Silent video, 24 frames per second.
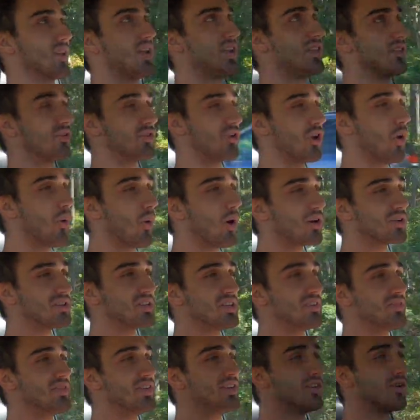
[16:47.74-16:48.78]
either no
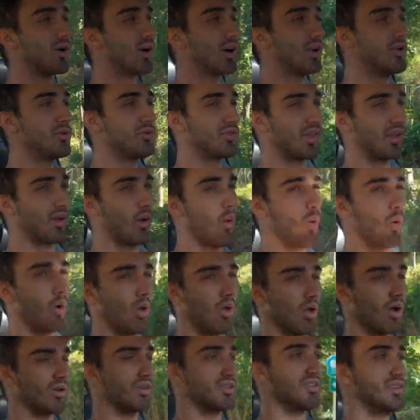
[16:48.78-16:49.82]
RTV or I used like
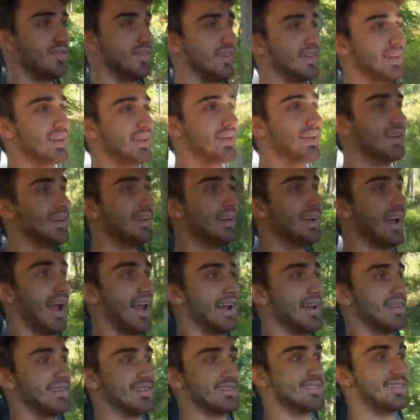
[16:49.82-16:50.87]
oil RTV,
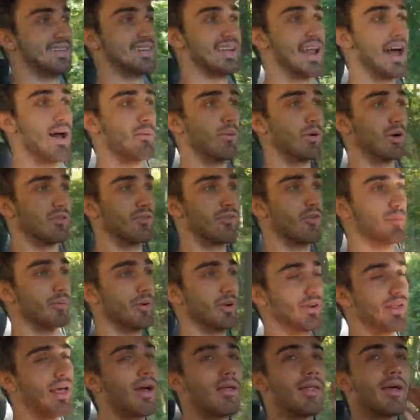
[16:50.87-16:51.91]
and it just did not work for
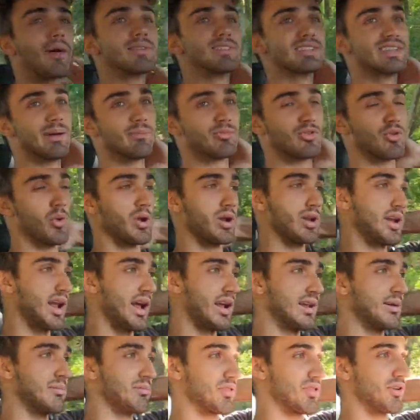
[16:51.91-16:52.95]
me. That was an M20,
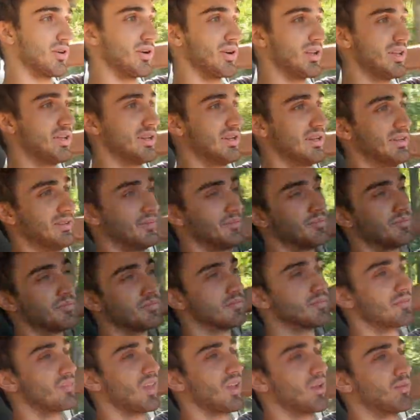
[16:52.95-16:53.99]
not an M30.
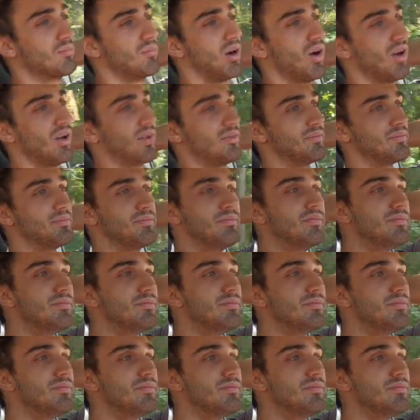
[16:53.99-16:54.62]
But